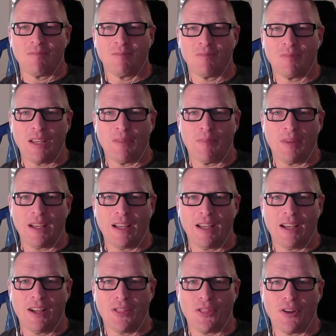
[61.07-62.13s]
get my
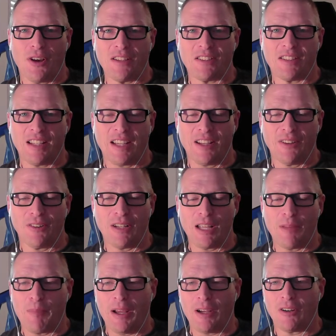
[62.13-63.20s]
uh, thoughts together to
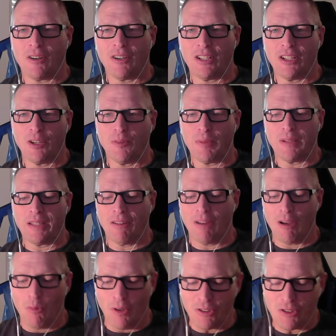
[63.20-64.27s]
get back on here, but now I
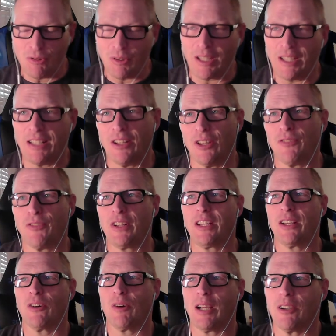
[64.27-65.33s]
want to get another
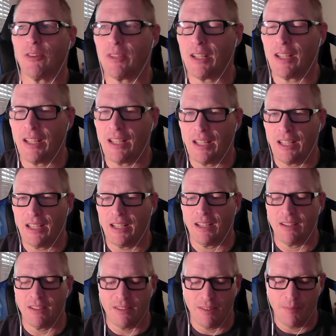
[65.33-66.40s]
video out.
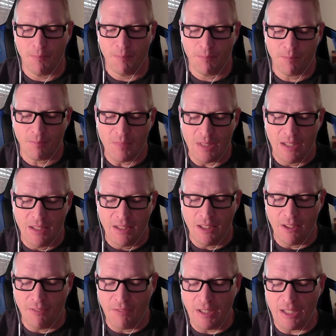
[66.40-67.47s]
And
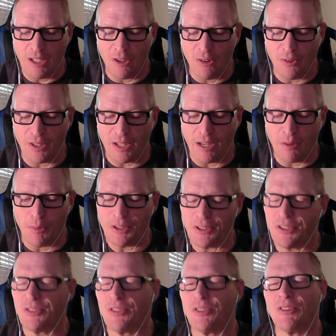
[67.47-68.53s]
the video that I wanted
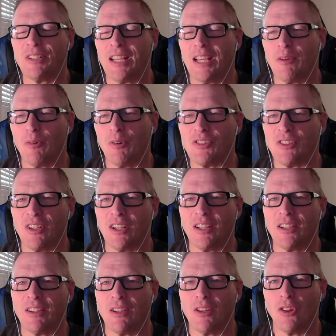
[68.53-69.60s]
to do today was
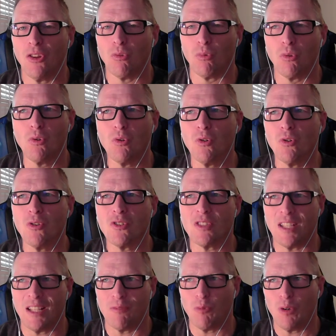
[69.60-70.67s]
on the rules
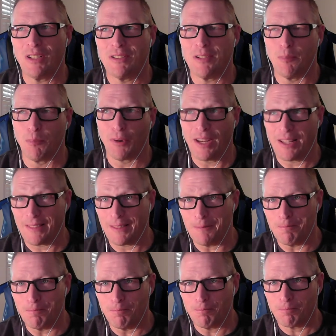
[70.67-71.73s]
and when to break
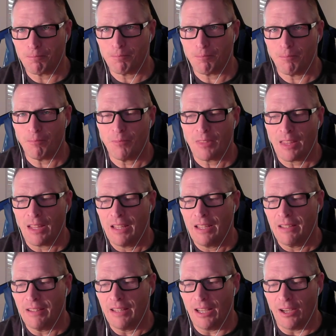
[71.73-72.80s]
them.
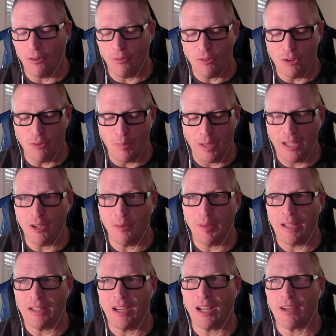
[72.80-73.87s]
Now, you may or
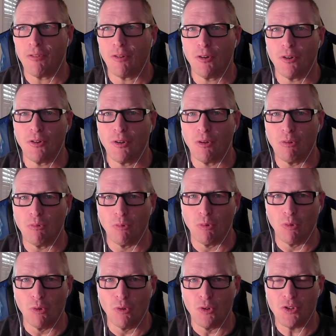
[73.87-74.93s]
may not have heard of the
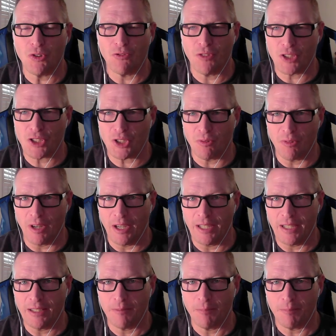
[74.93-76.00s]
rules of fiction writing.